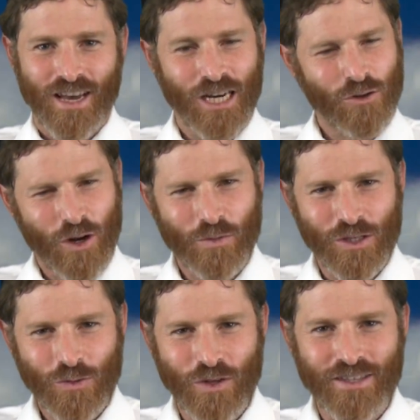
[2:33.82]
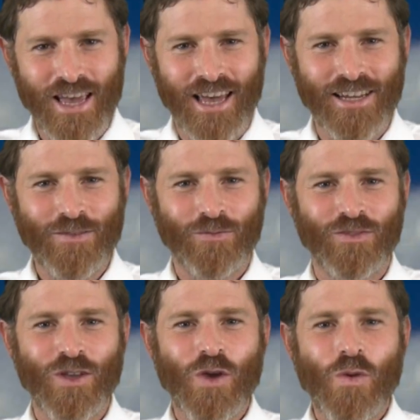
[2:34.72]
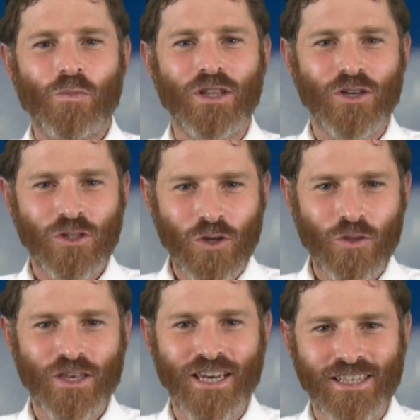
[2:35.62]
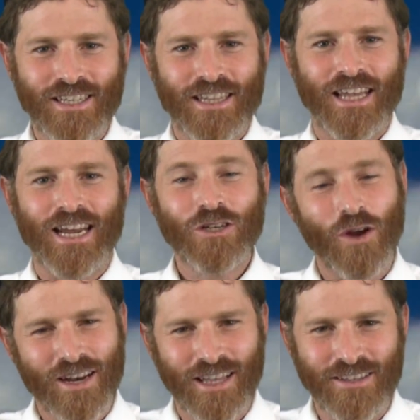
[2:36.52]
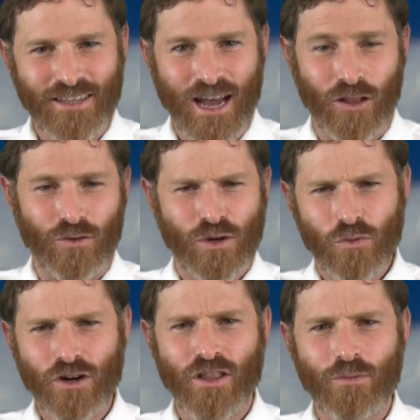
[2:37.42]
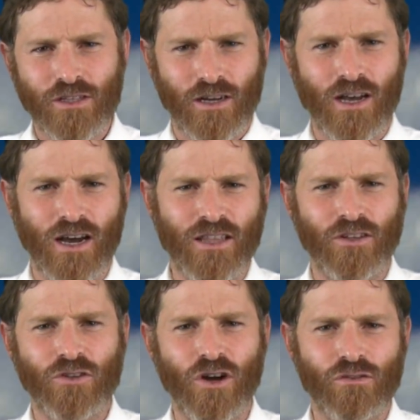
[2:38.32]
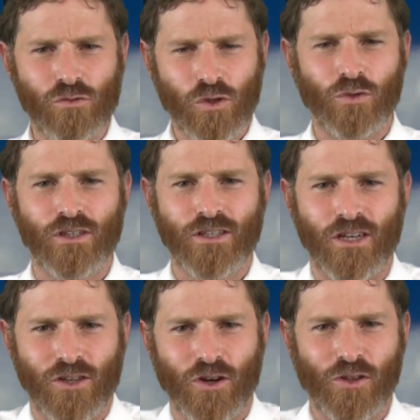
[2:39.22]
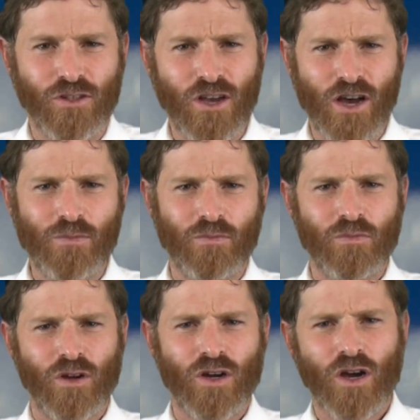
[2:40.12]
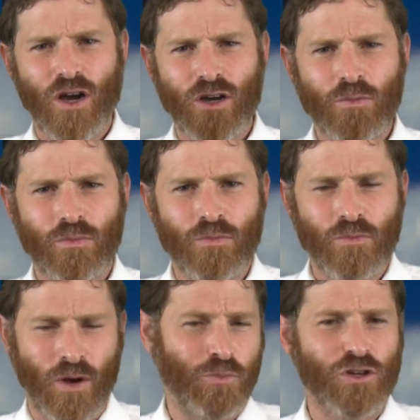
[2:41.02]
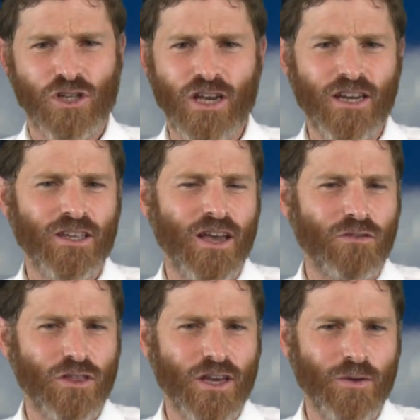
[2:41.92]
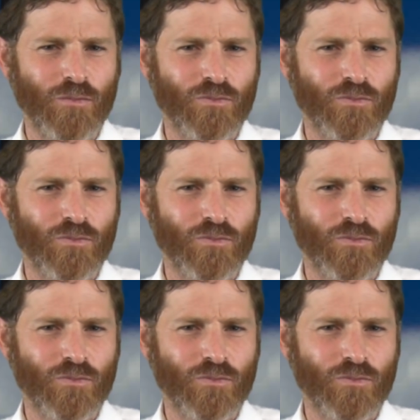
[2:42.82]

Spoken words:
I try to be a sweet daddy, but there are two things that I try not to tolerate. One of them is Hakarat Hatov, which we'll discuss another time. Appreciating everything,